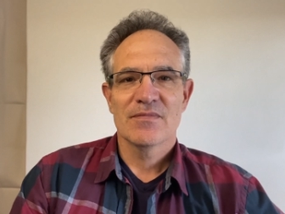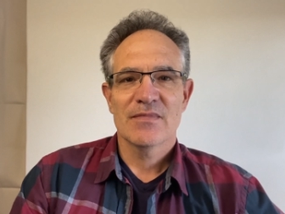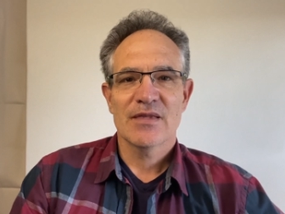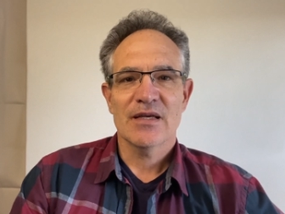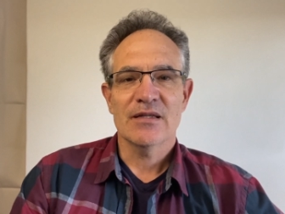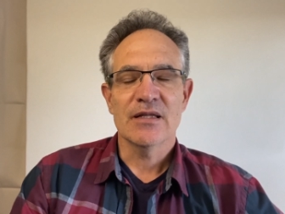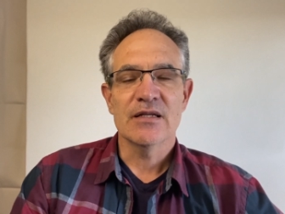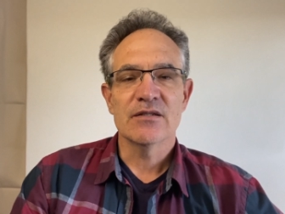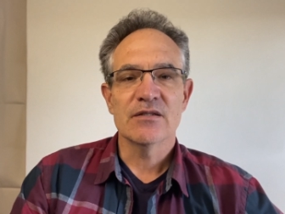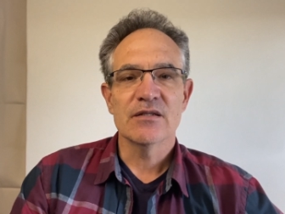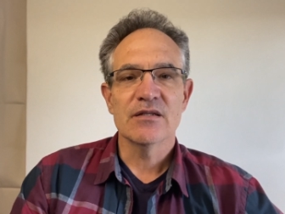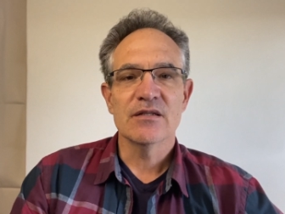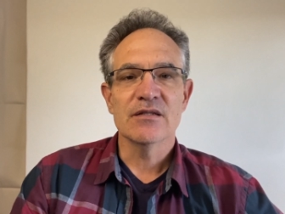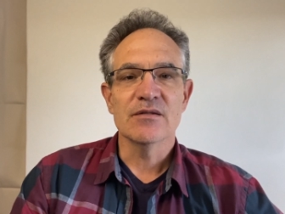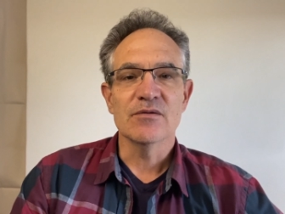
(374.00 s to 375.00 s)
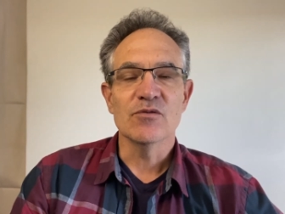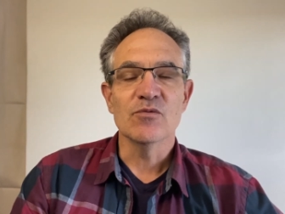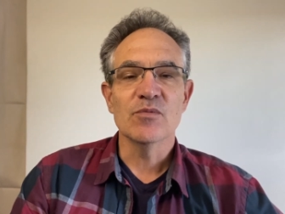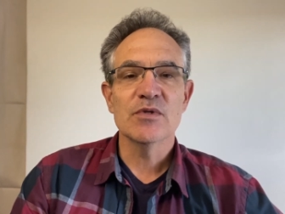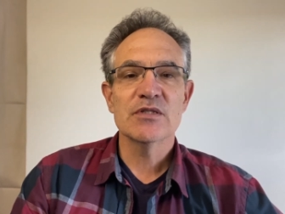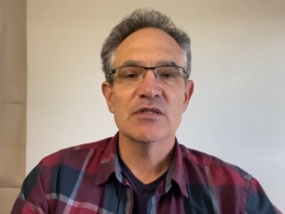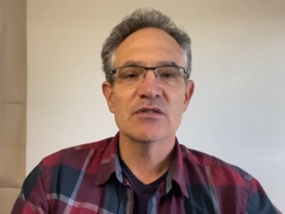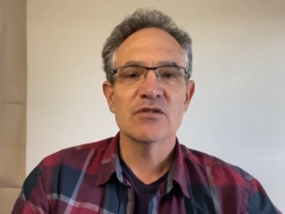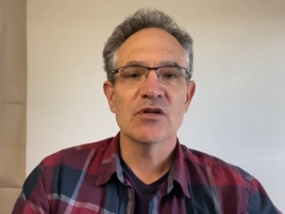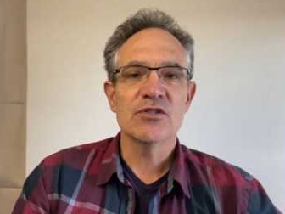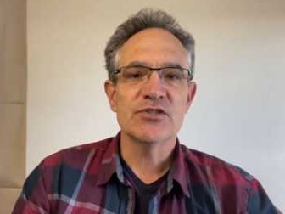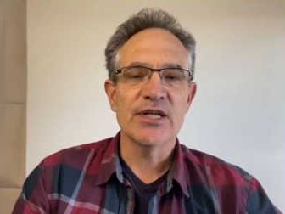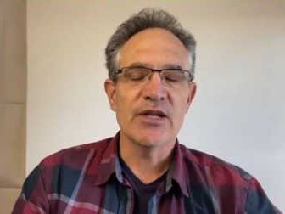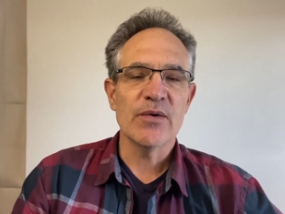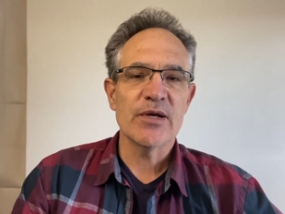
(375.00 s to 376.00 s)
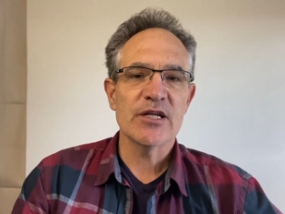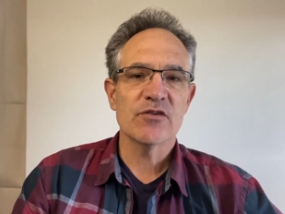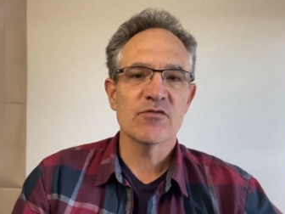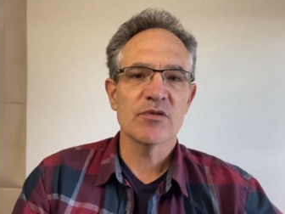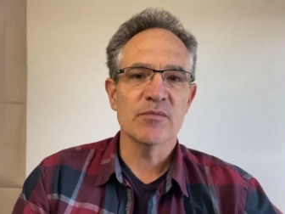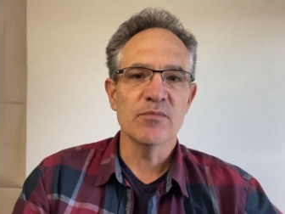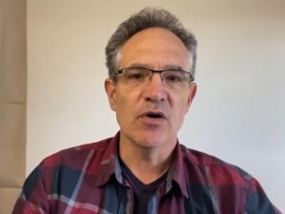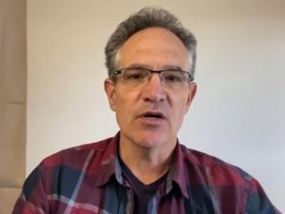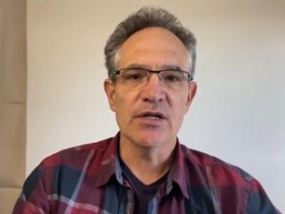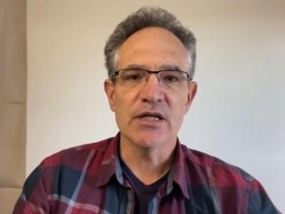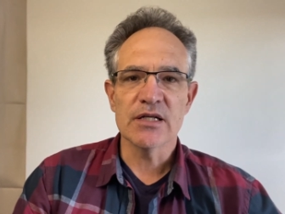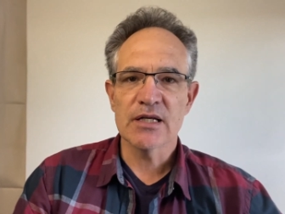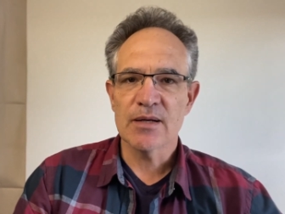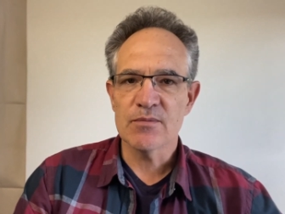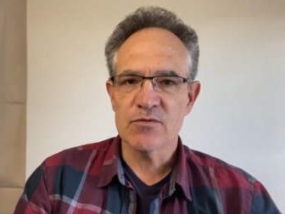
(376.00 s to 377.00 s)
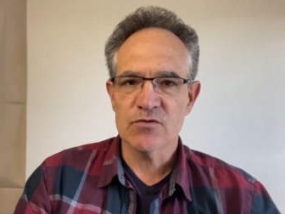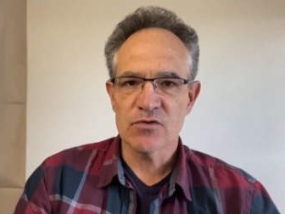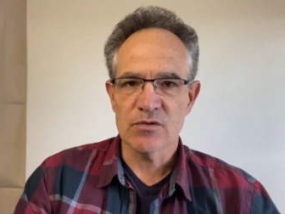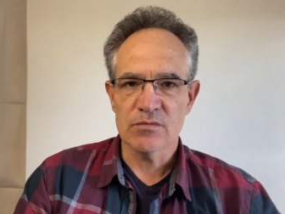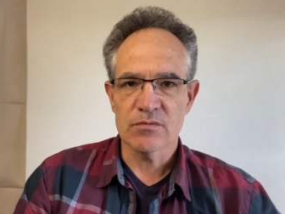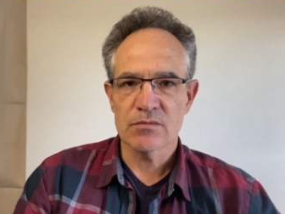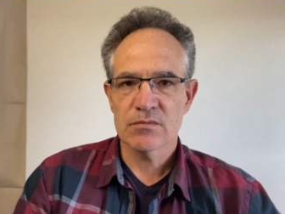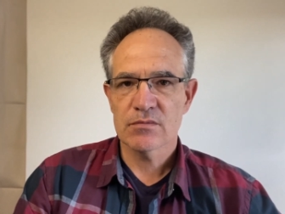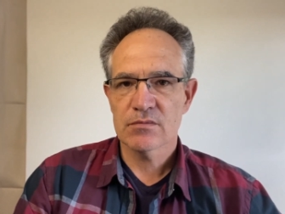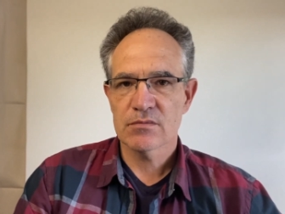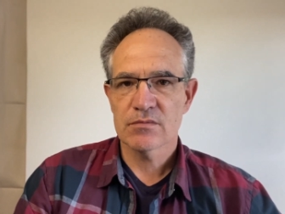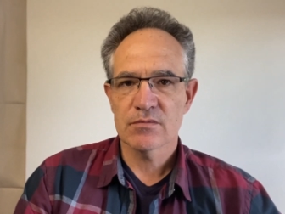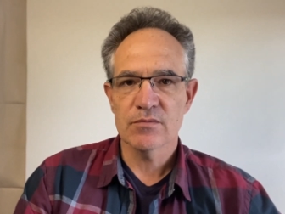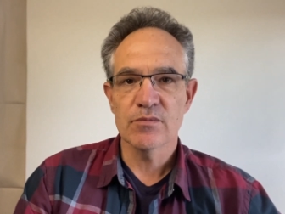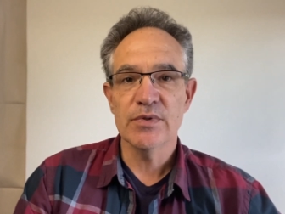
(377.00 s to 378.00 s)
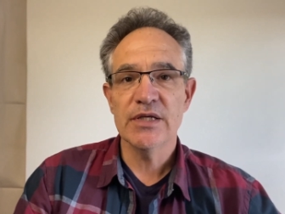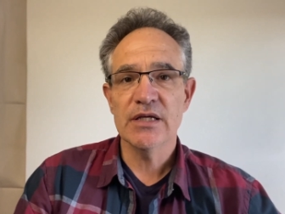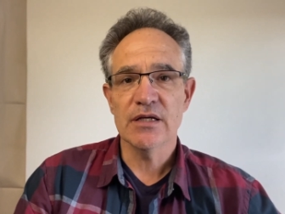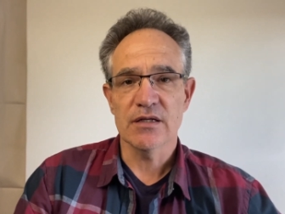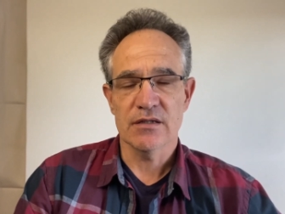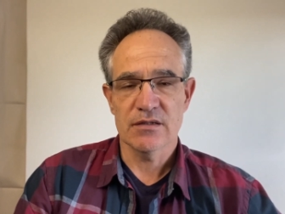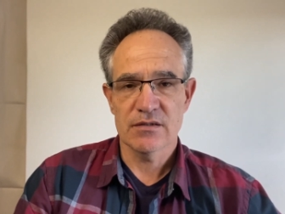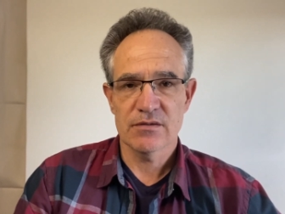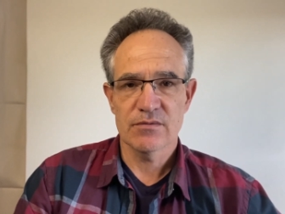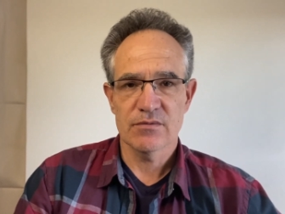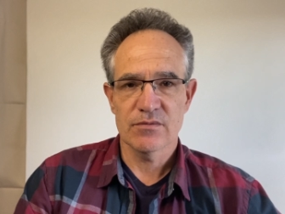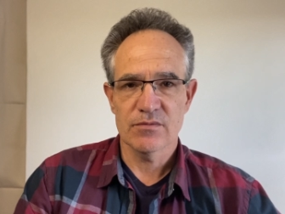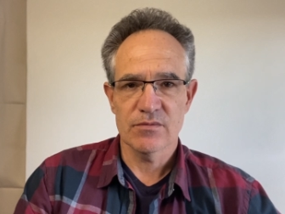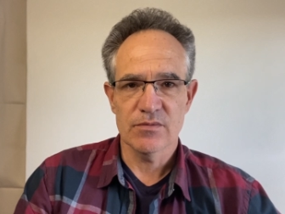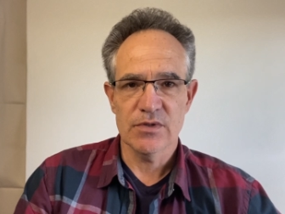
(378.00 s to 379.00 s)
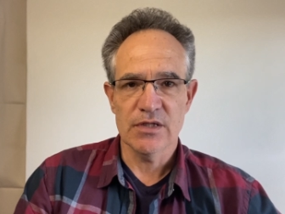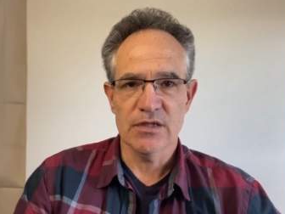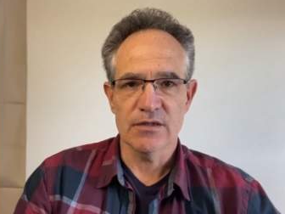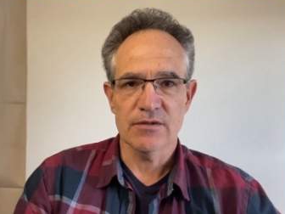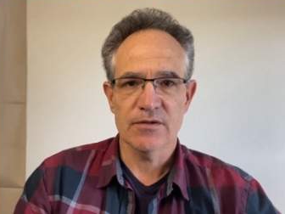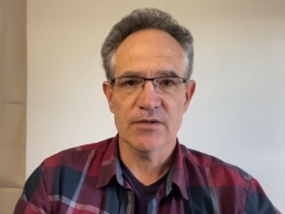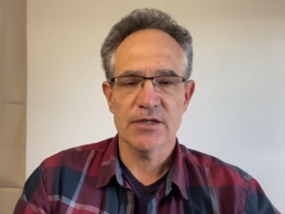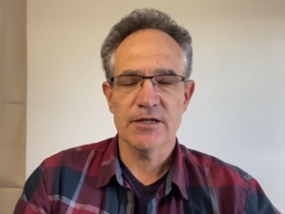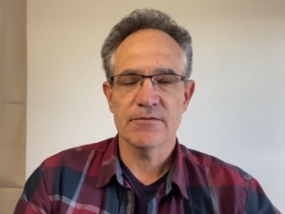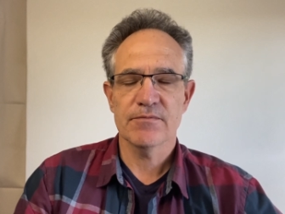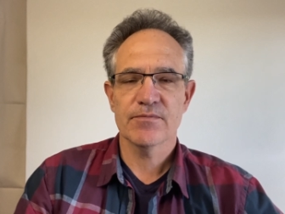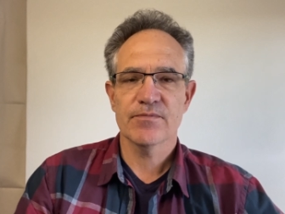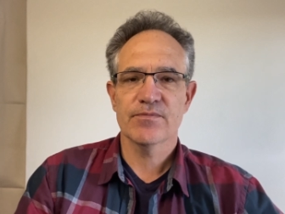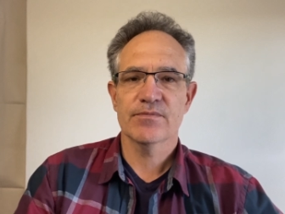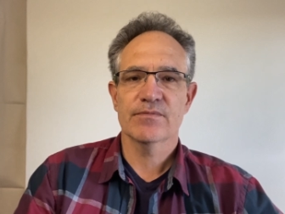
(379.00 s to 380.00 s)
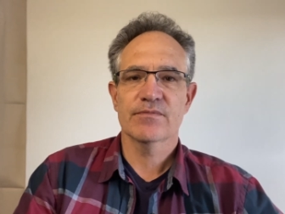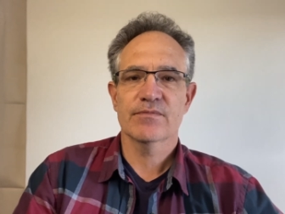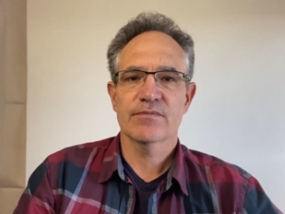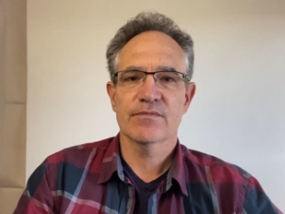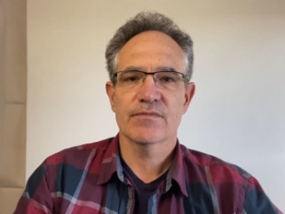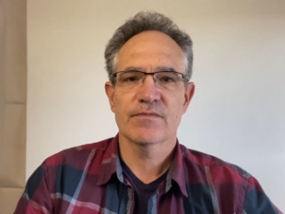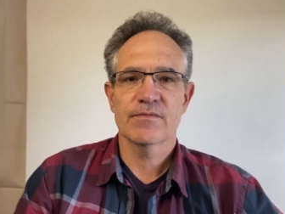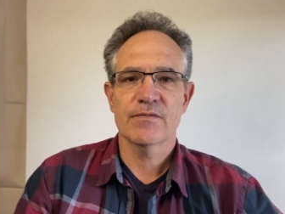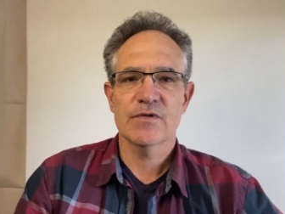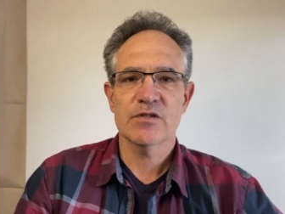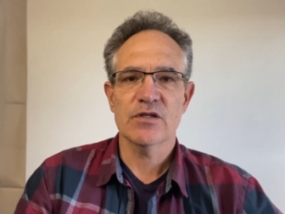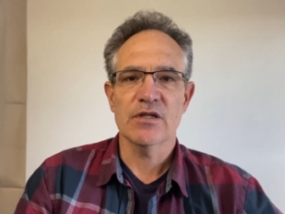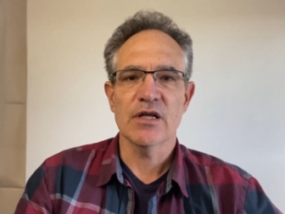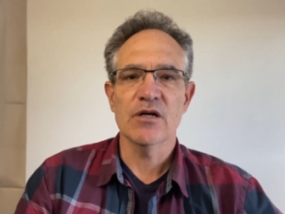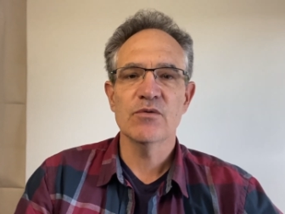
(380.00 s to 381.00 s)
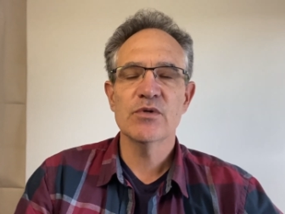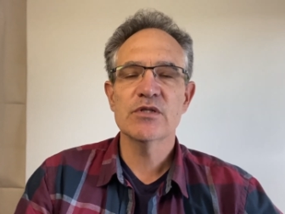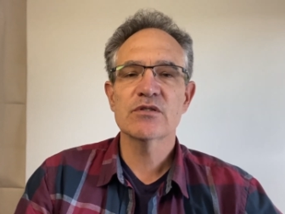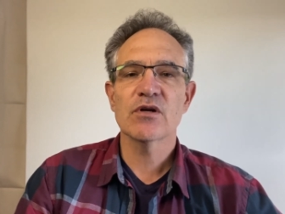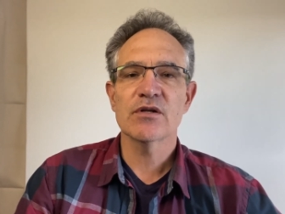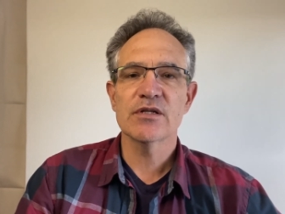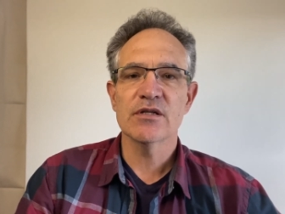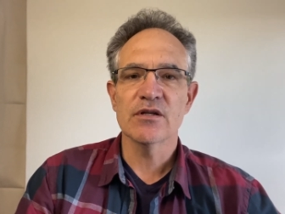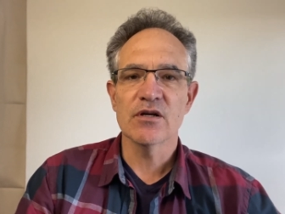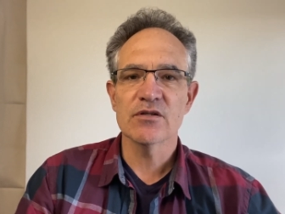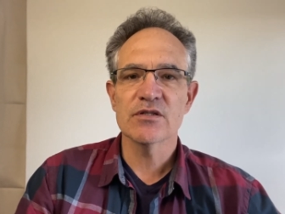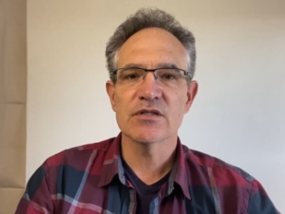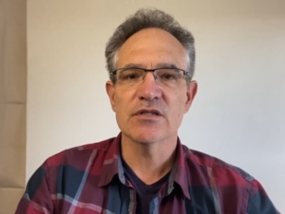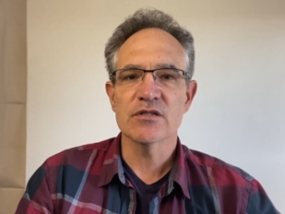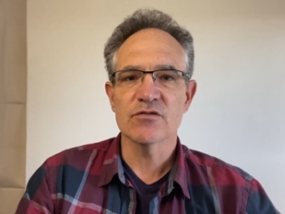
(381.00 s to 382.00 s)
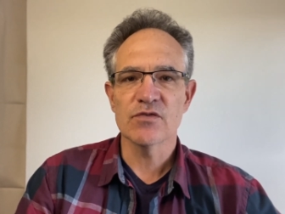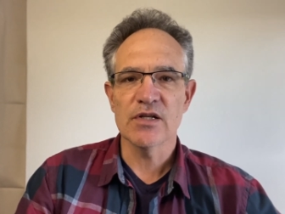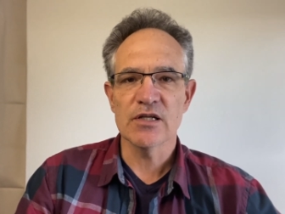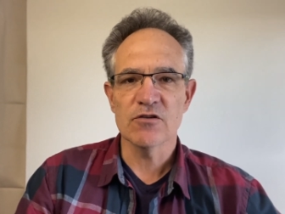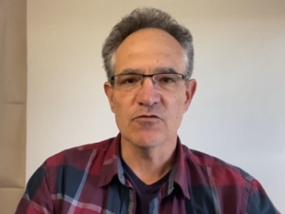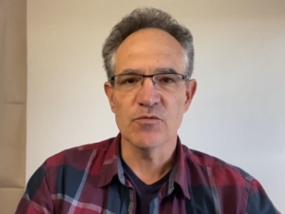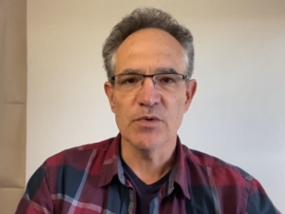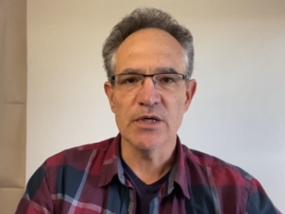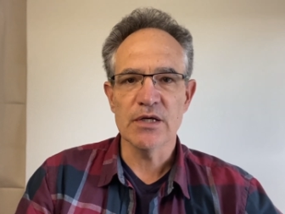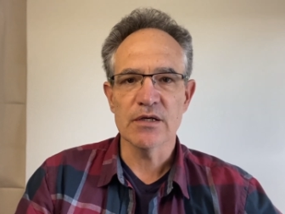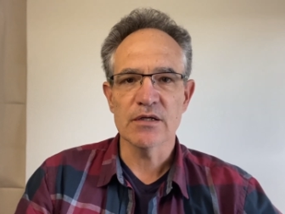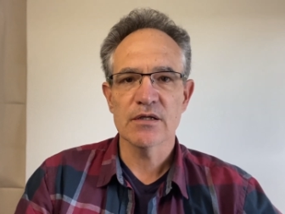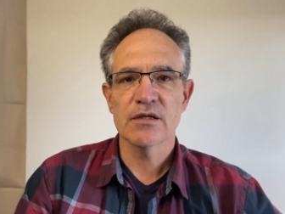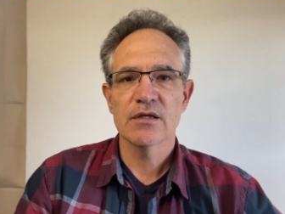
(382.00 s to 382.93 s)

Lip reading: And that is almost it's not generated from the body, it comes from being, okay? So now we start to notice this feeling of being.